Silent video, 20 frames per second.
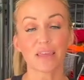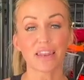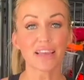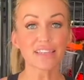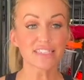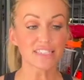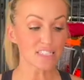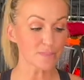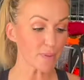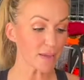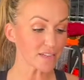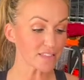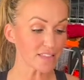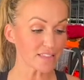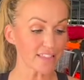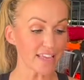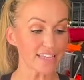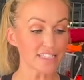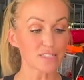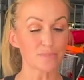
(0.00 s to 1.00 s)
And I suspect
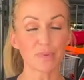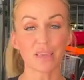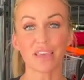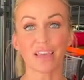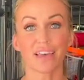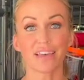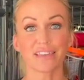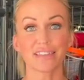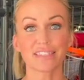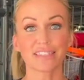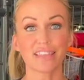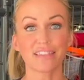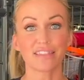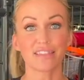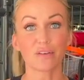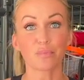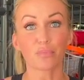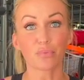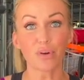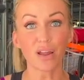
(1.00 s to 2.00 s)
that that's because
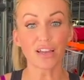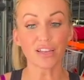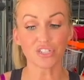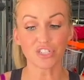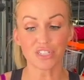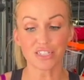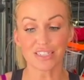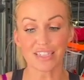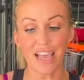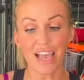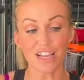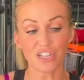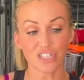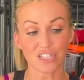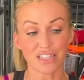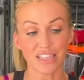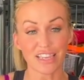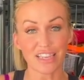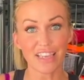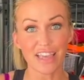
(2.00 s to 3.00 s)
the brush is
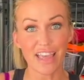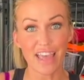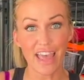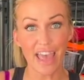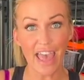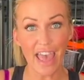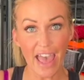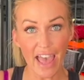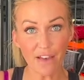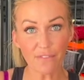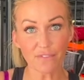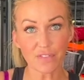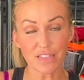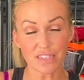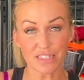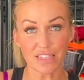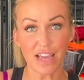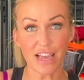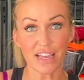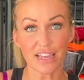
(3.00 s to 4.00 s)
actually half the
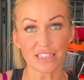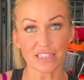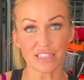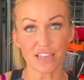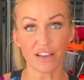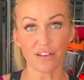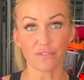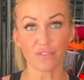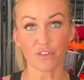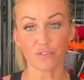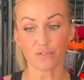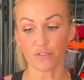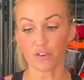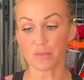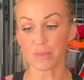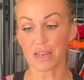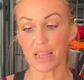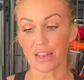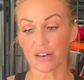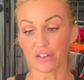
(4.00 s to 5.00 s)
size of the
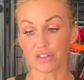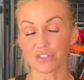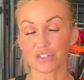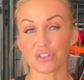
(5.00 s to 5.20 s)
furminator.